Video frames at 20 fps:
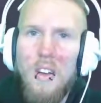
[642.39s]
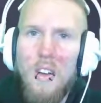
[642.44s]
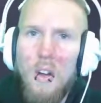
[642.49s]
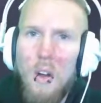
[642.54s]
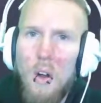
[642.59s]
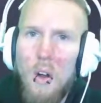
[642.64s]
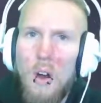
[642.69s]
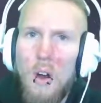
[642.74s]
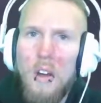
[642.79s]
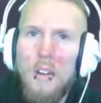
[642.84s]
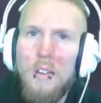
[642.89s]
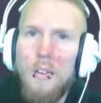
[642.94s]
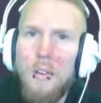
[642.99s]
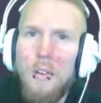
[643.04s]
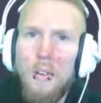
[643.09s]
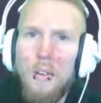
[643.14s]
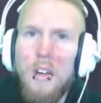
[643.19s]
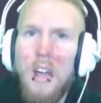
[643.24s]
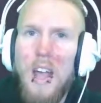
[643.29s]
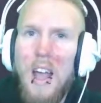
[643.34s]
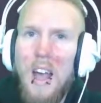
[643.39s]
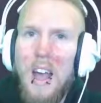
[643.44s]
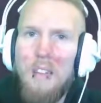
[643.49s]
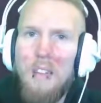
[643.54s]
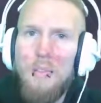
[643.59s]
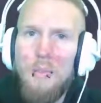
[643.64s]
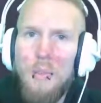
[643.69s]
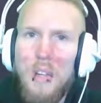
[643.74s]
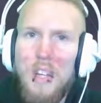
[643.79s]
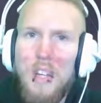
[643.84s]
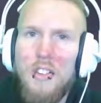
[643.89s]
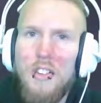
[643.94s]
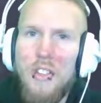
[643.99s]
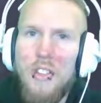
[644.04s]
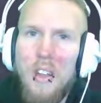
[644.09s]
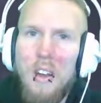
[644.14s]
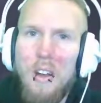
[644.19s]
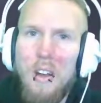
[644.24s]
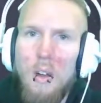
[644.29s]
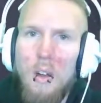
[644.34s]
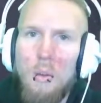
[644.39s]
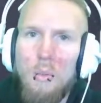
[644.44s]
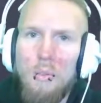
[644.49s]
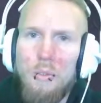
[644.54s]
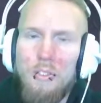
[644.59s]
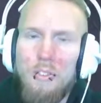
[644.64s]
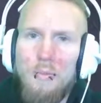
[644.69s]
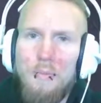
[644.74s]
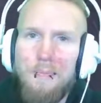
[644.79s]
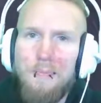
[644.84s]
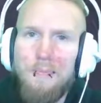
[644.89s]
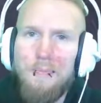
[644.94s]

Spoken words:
are or have reached their goals.